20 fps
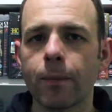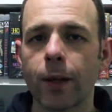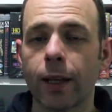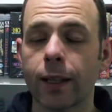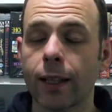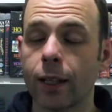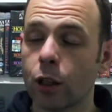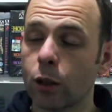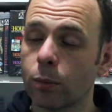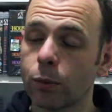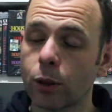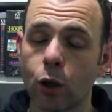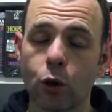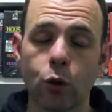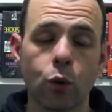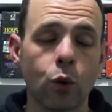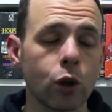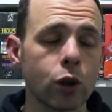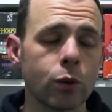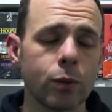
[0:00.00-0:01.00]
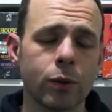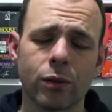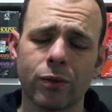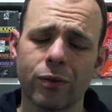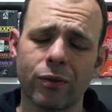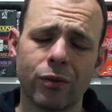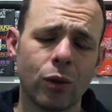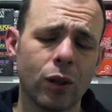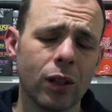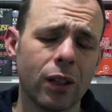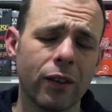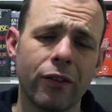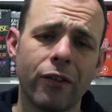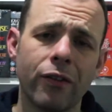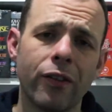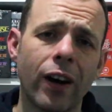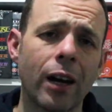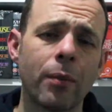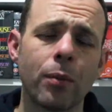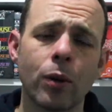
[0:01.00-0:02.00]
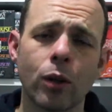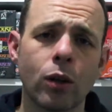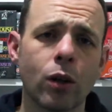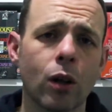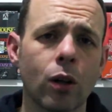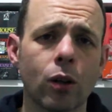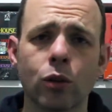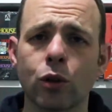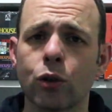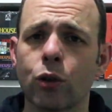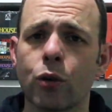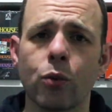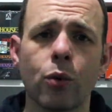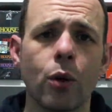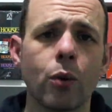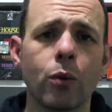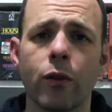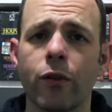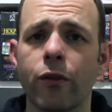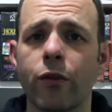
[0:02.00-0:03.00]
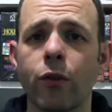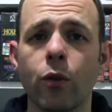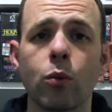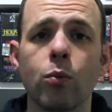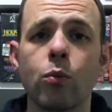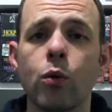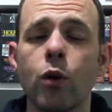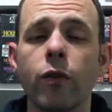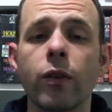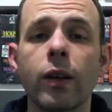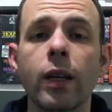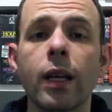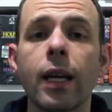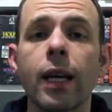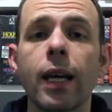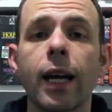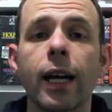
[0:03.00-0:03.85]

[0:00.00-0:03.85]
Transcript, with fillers: and it comes across with some really vibrant colours throughout the full movie,